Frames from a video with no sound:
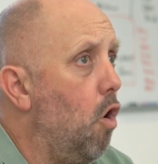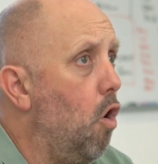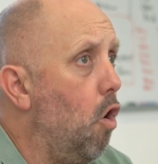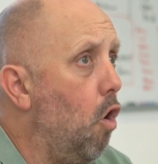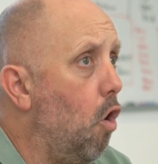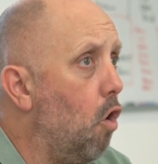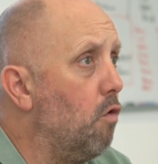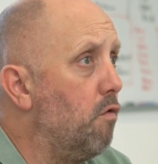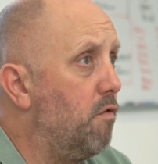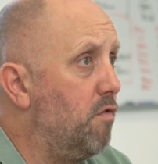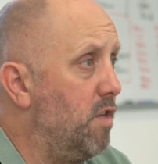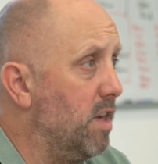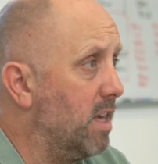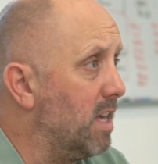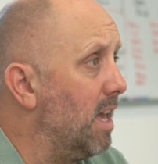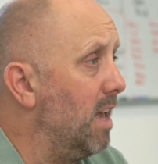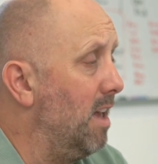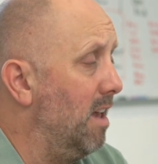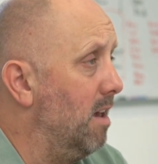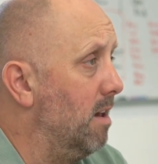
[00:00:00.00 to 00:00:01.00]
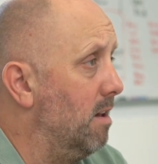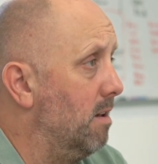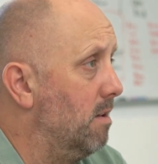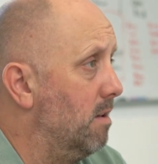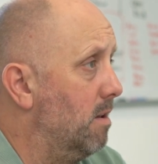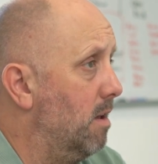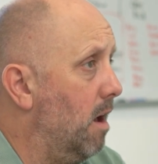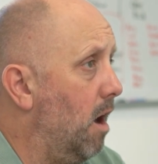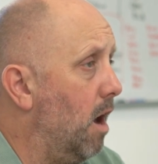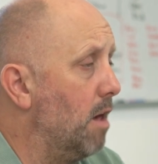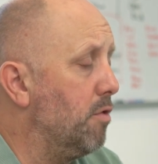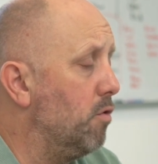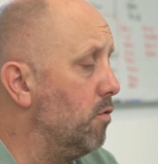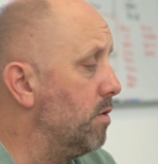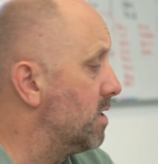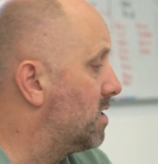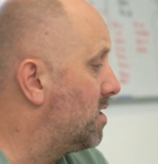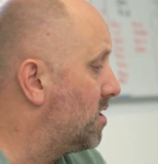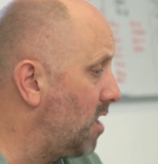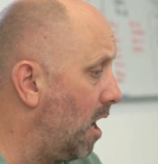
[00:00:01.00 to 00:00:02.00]
of the year. I thought
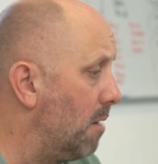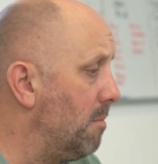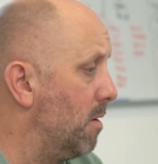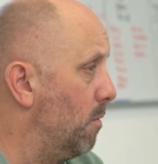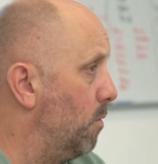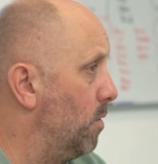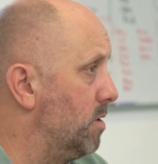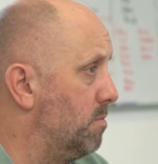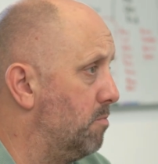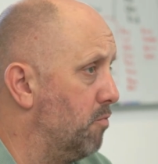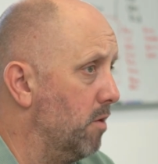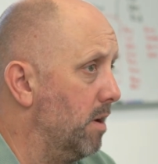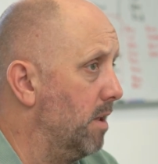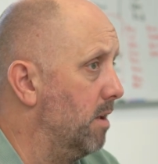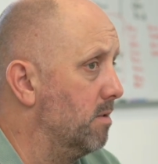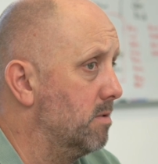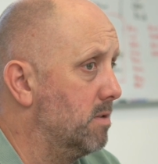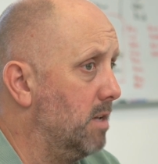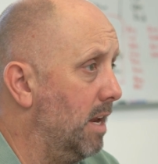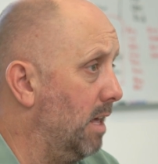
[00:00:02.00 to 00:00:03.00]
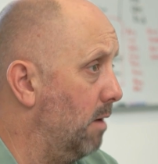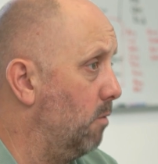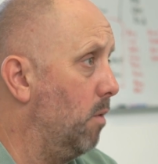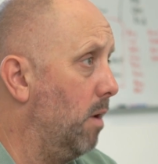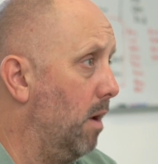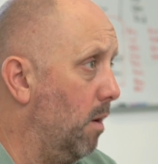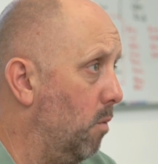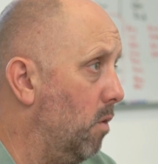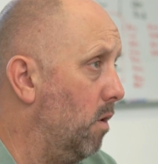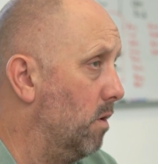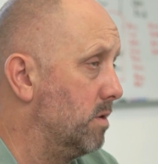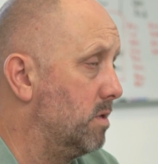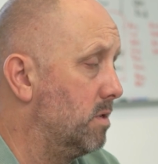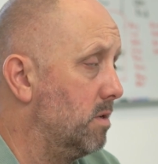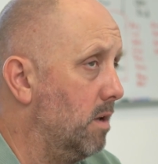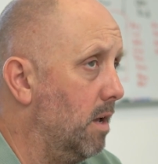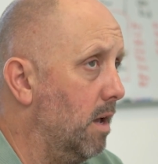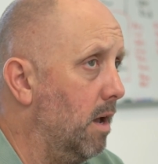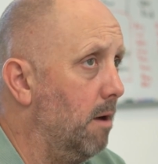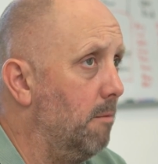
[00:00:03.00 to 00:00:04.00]
the summit was brilliant, and it was.
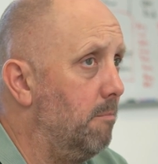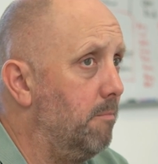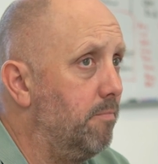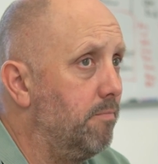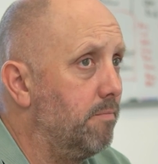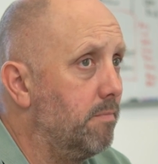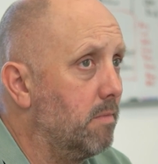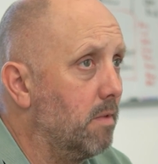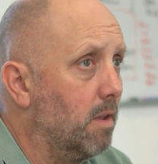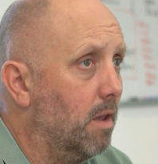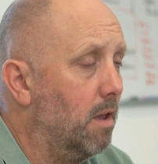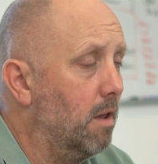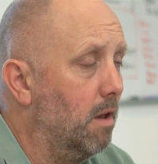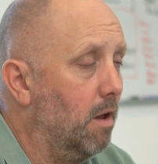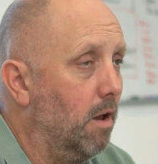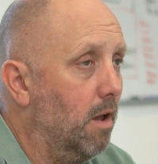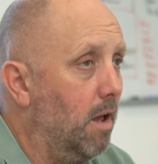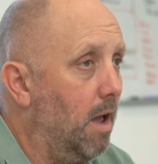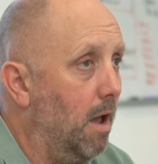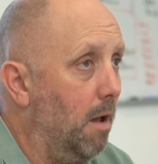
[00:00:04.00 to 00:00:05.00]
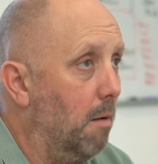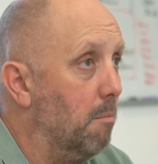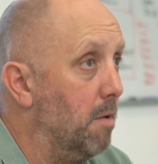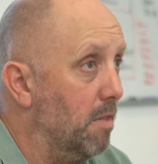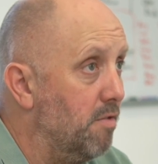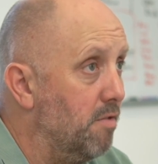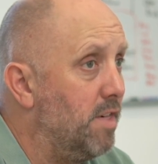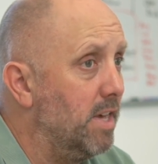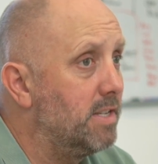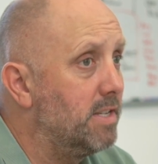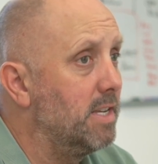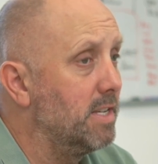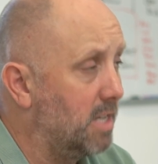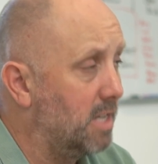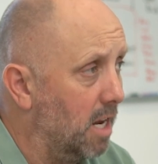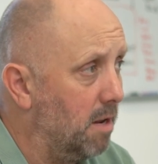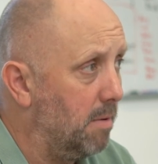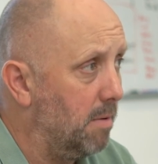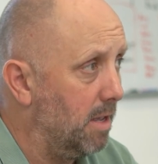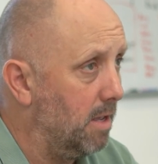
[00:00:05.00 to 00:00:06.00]
But this is
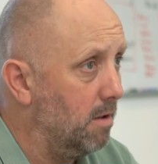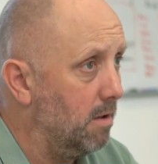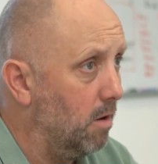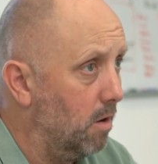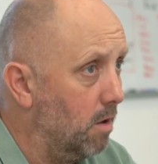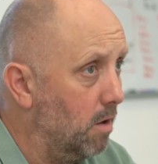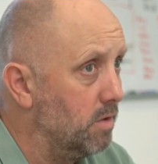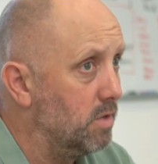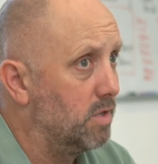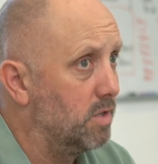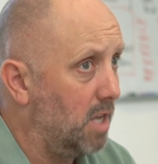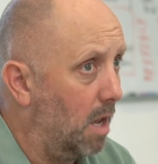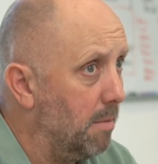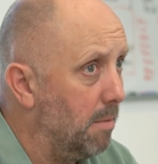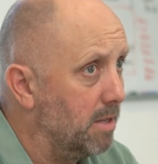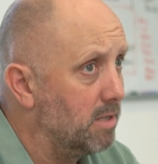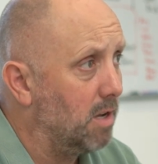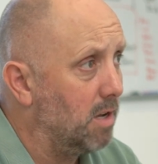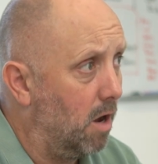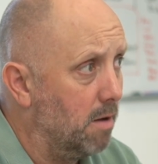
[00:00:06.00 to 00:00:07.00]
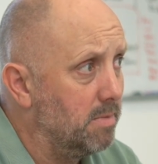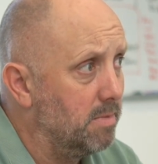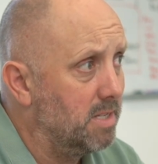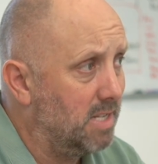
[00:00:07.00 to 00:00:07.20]
going to be summit times